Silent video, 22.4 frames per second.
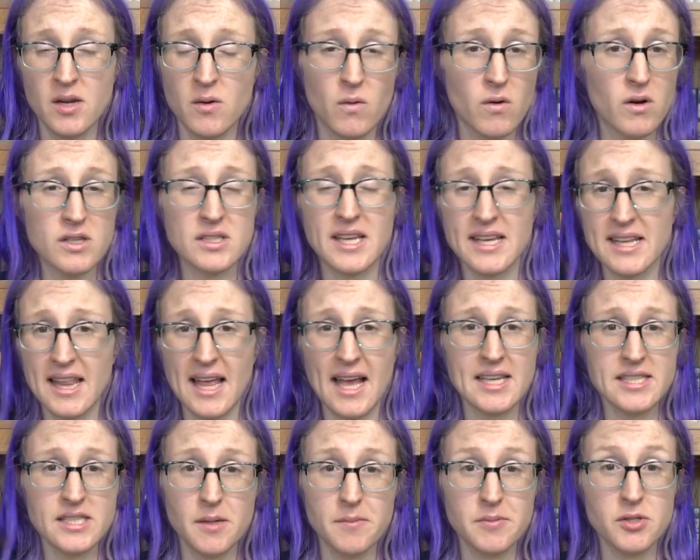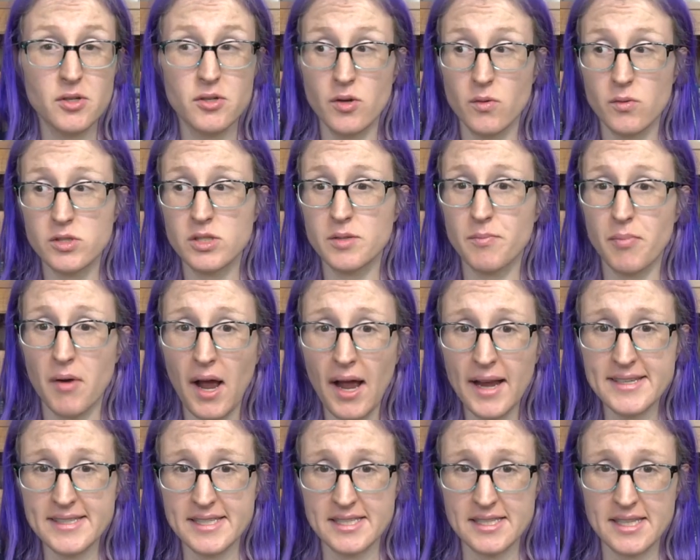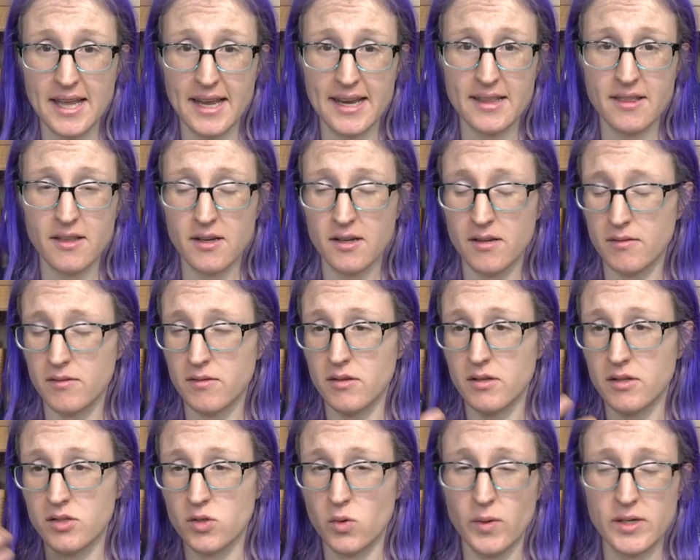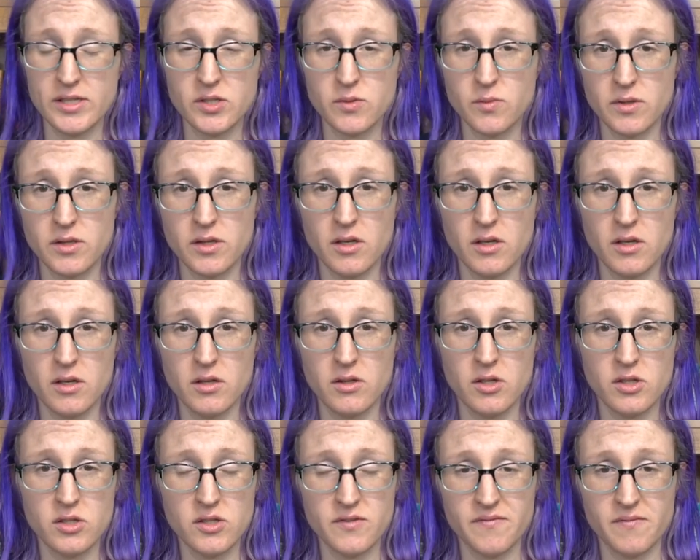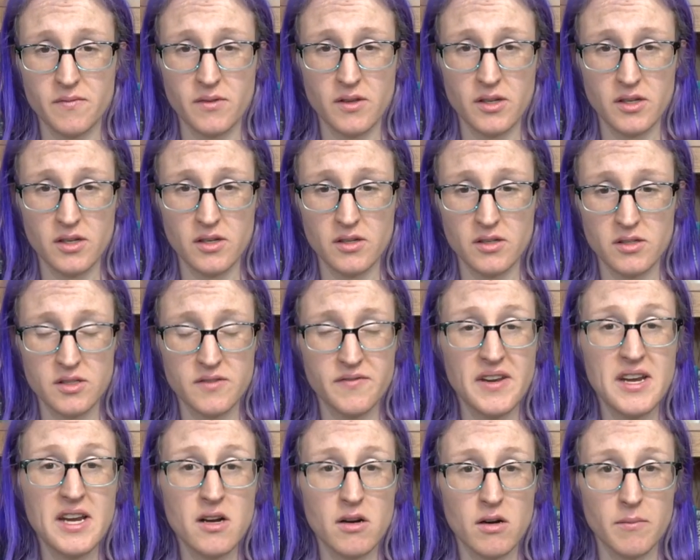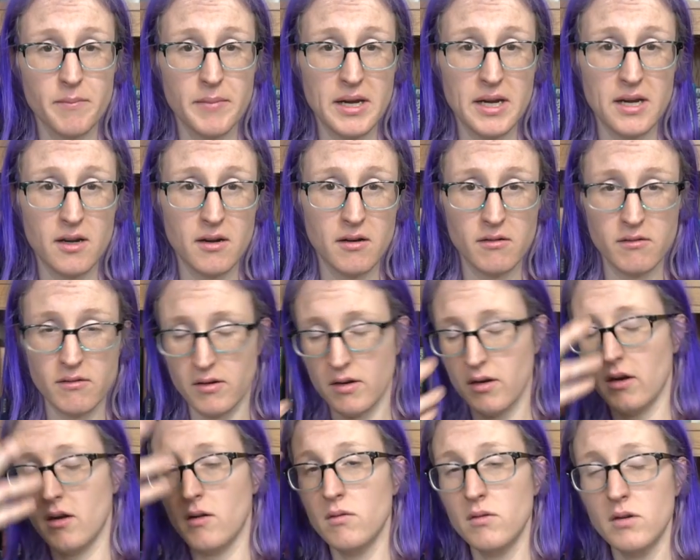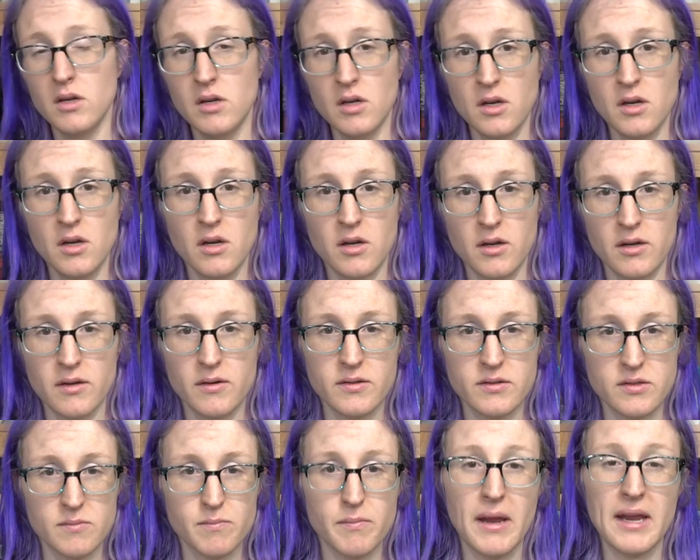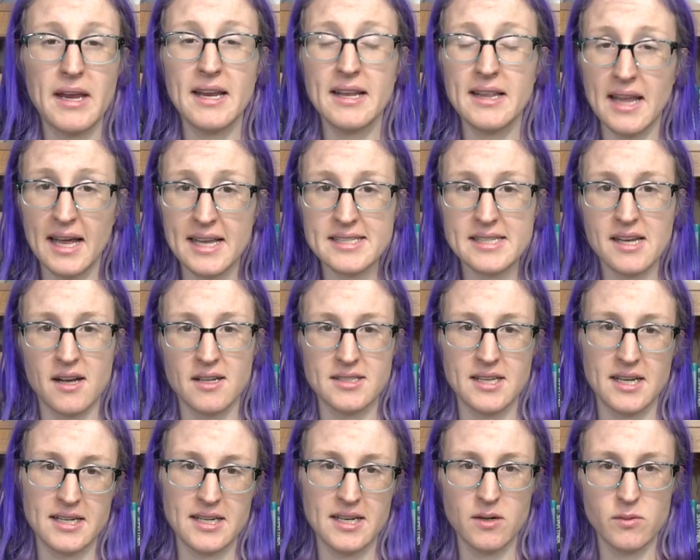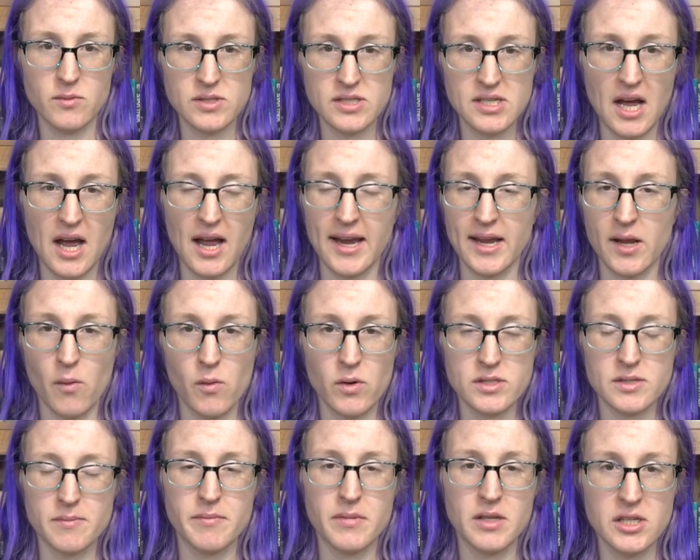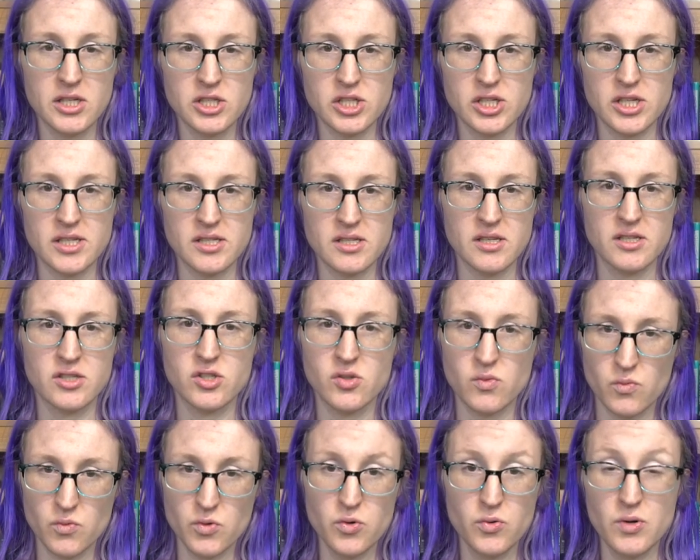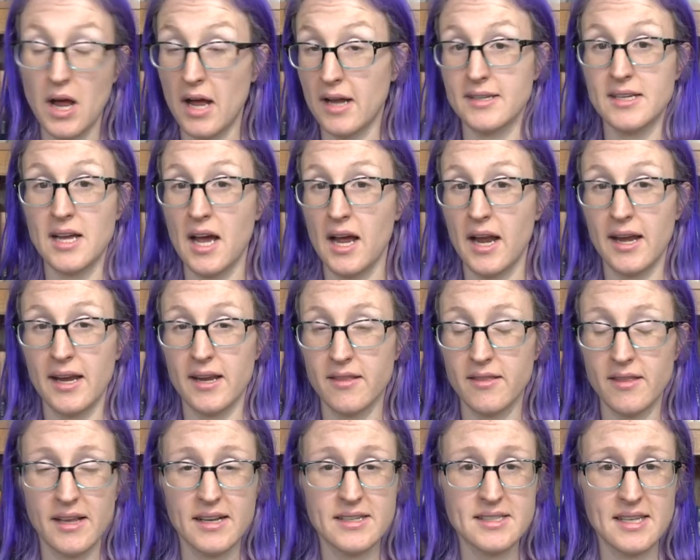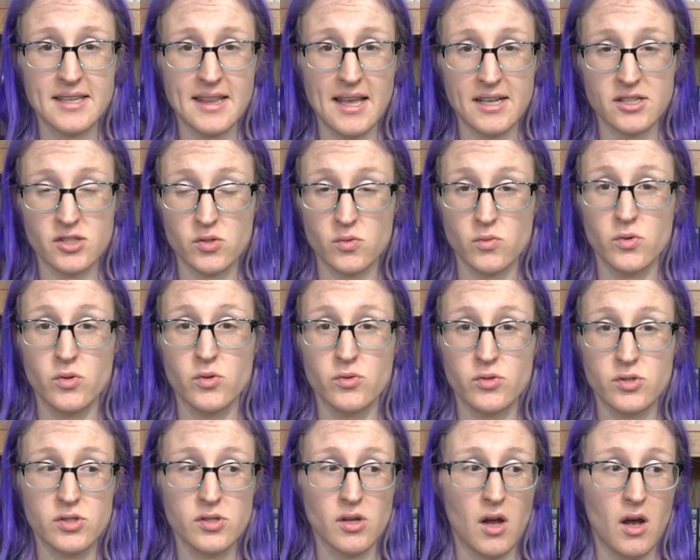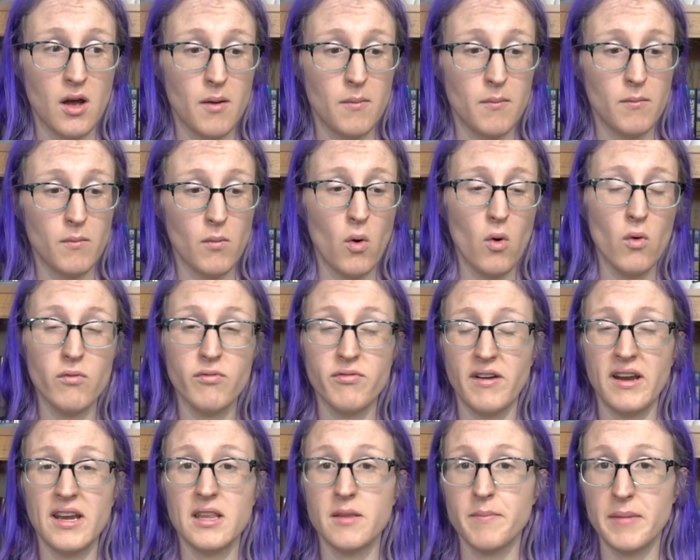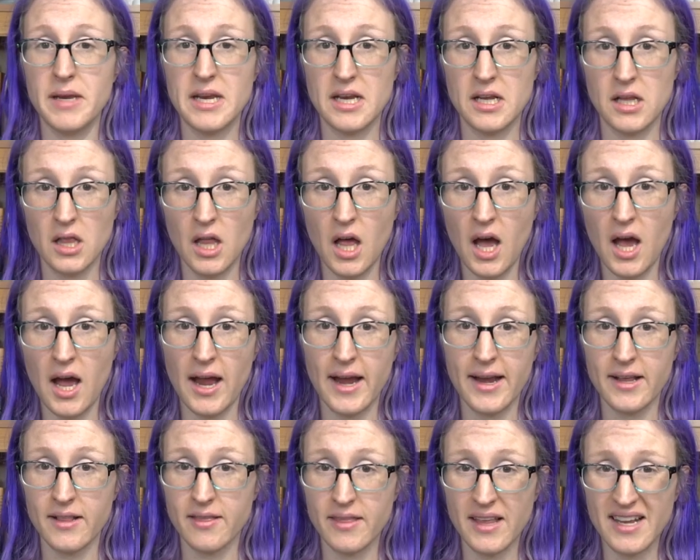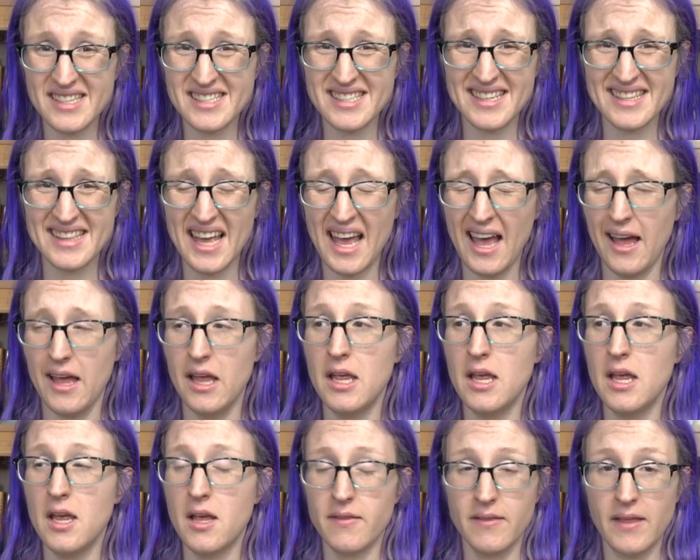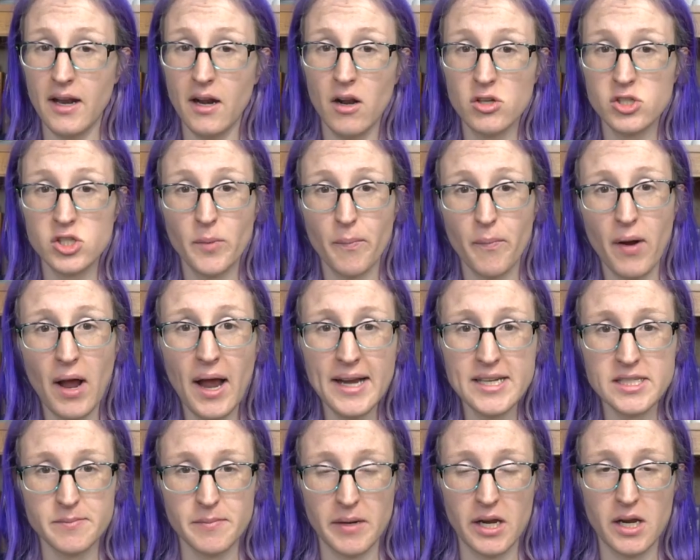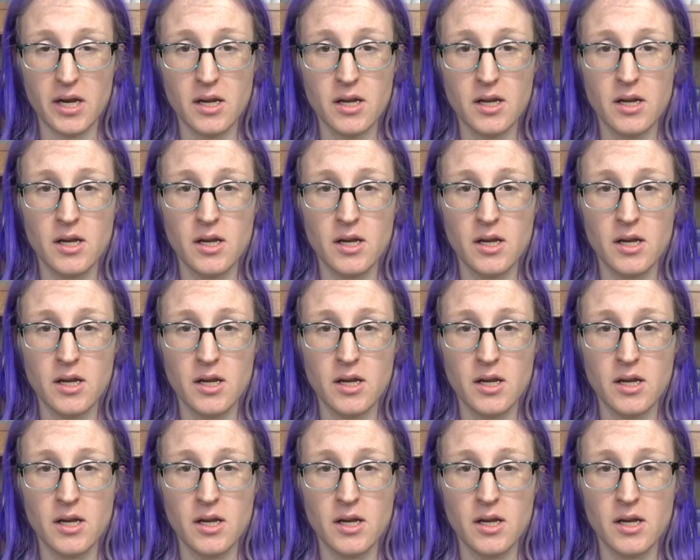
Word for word: Whereas like last episode, there were surprises, like the twist with the sphere being, you know, making last contact, and it was dying, it wasn't malicious, and Saru not dying, and things like that, and Saru's whole faith being a lie, and things like that. That all surprised me.